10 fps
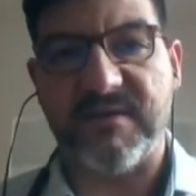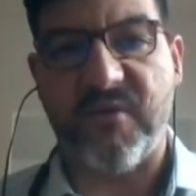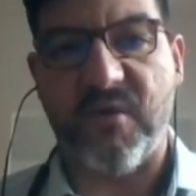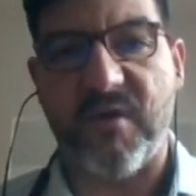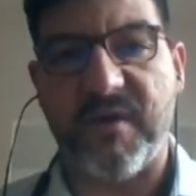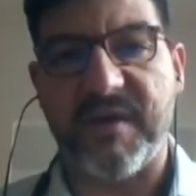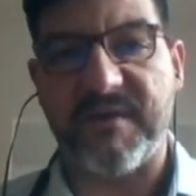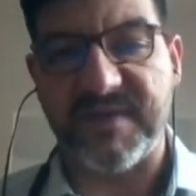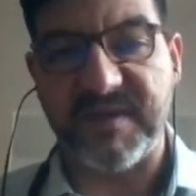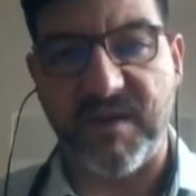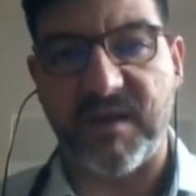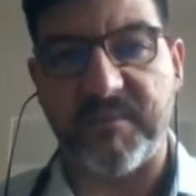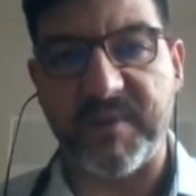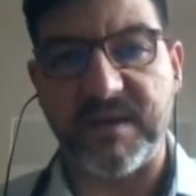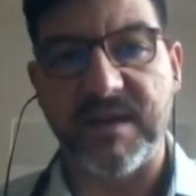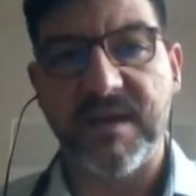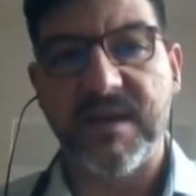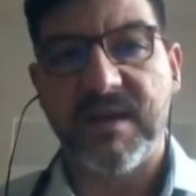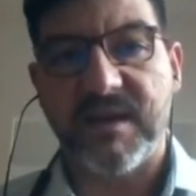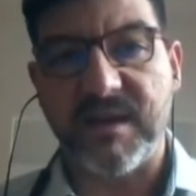for developing
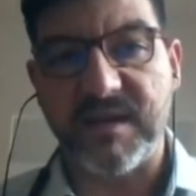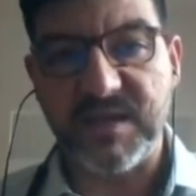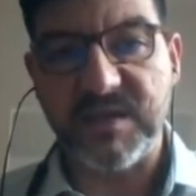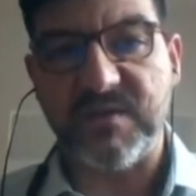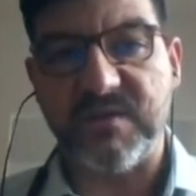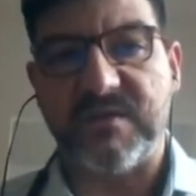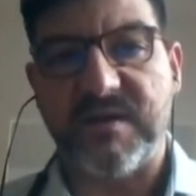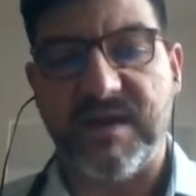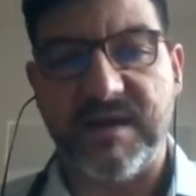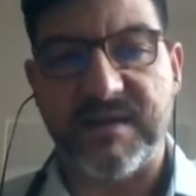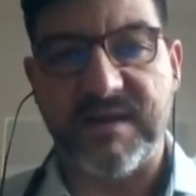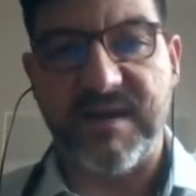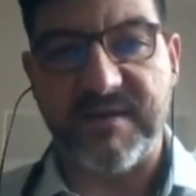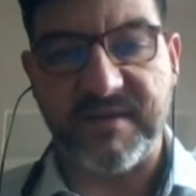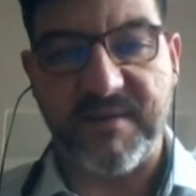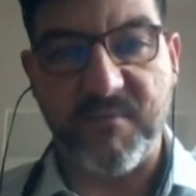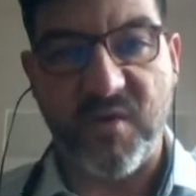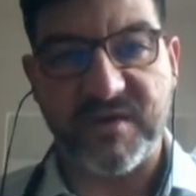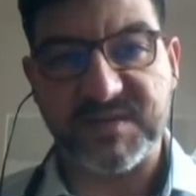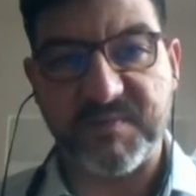a new and
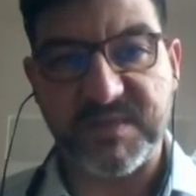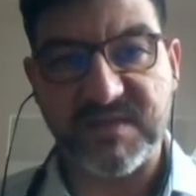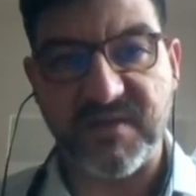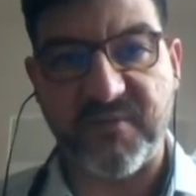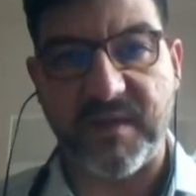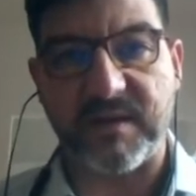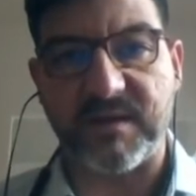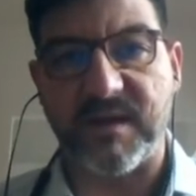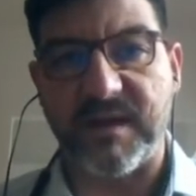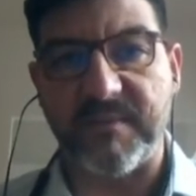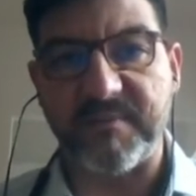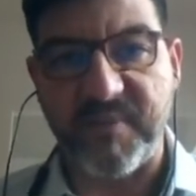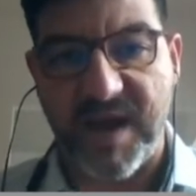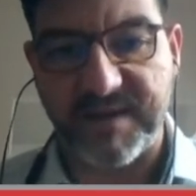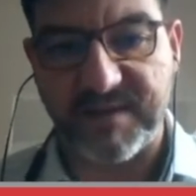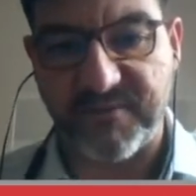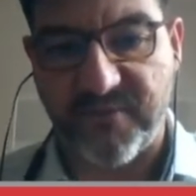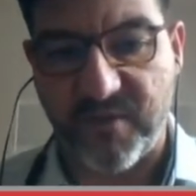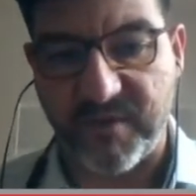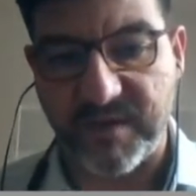more specific panel
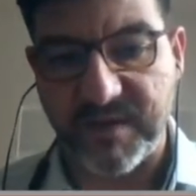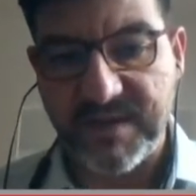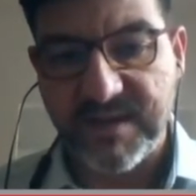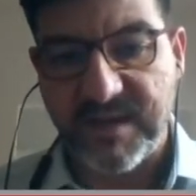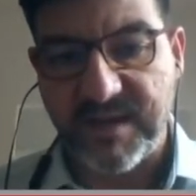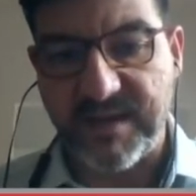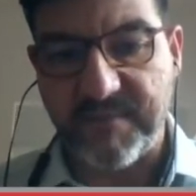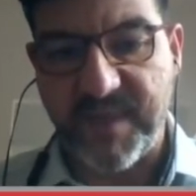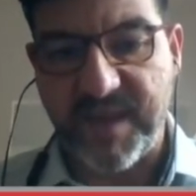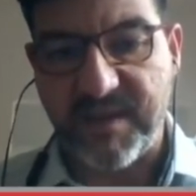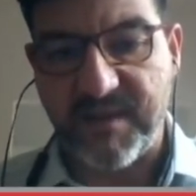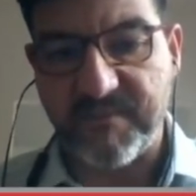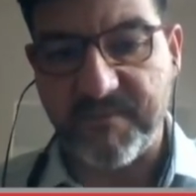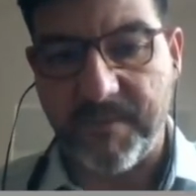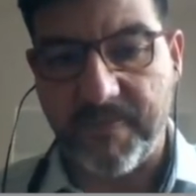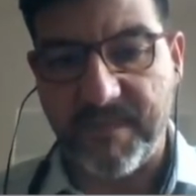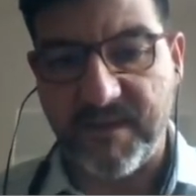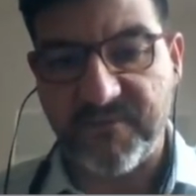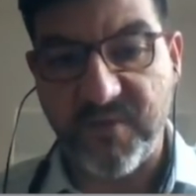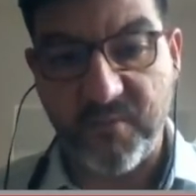for the
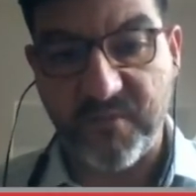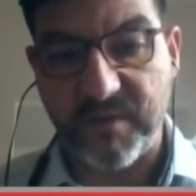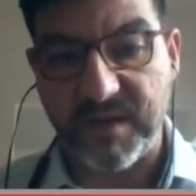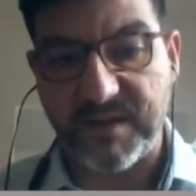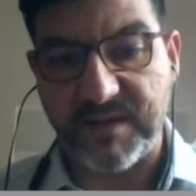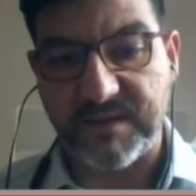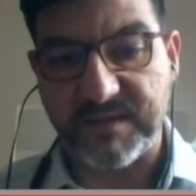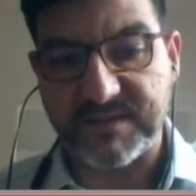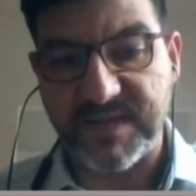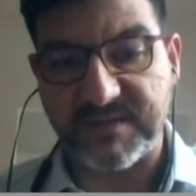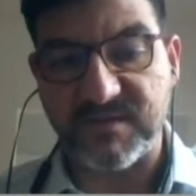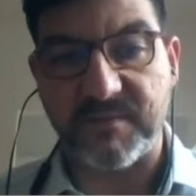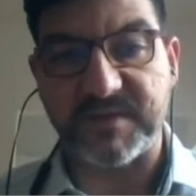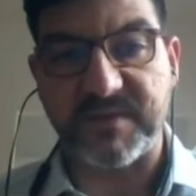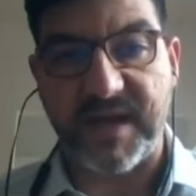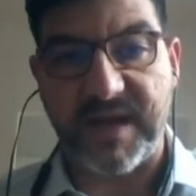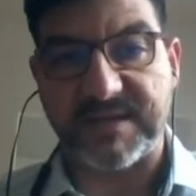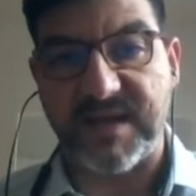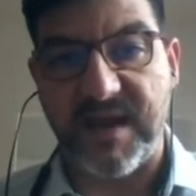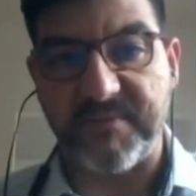flow cytometry
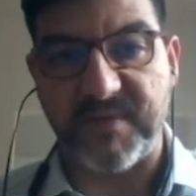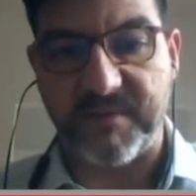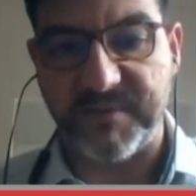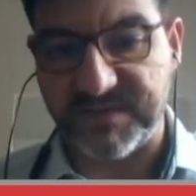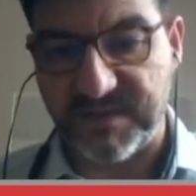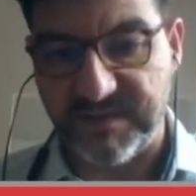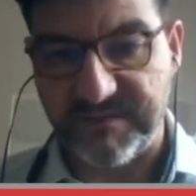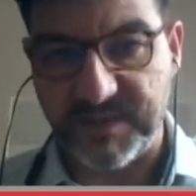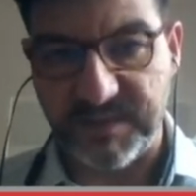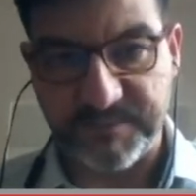at high parameter level.